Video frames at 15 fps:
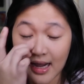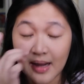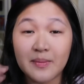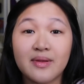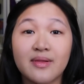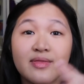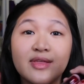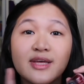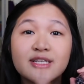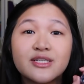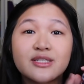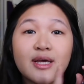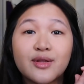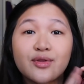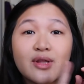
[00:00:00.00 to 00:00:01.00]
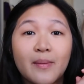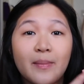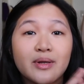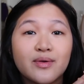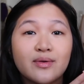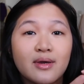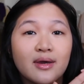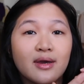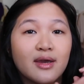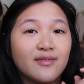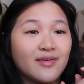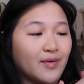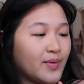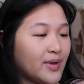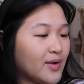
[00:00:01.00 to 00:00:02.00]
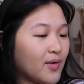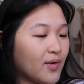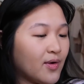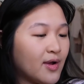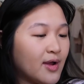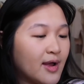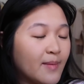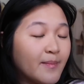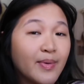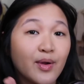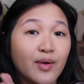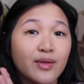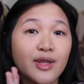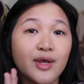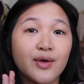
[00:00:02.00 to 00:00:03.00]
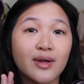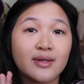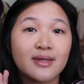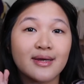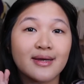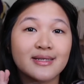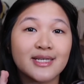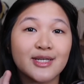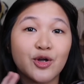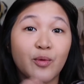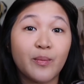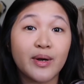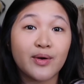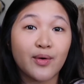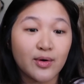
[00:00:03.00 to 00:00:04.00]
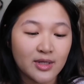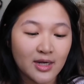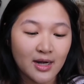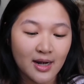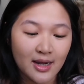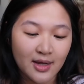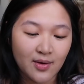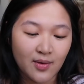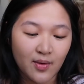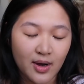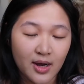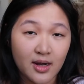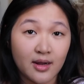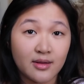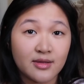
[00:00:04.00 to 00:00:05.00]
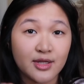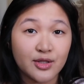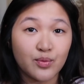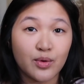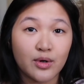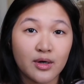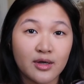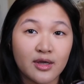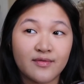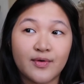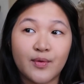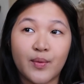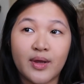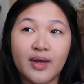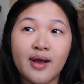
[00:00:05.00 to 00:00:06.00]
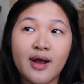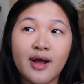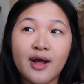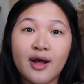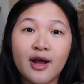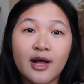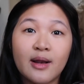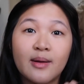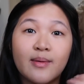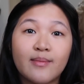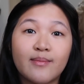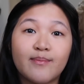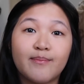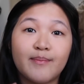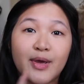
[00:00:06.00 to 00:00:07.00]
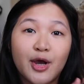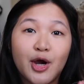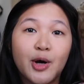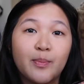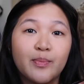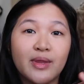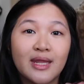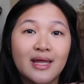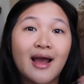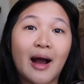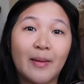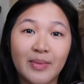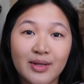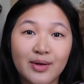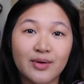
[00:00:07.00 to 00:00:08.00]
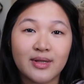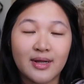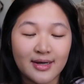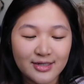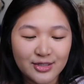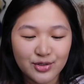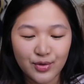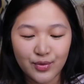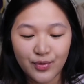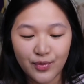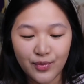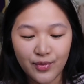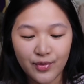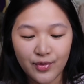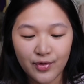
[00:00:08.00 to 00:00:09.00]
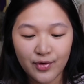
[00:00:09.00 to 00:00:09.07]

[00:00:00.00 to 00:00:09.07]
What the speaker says: I mean, ito dapat yung giveaway ko. Pero hindi ko na-test, inopen ko, tinry ko. And I didn't want to give away makeup na nagamit ko na. So,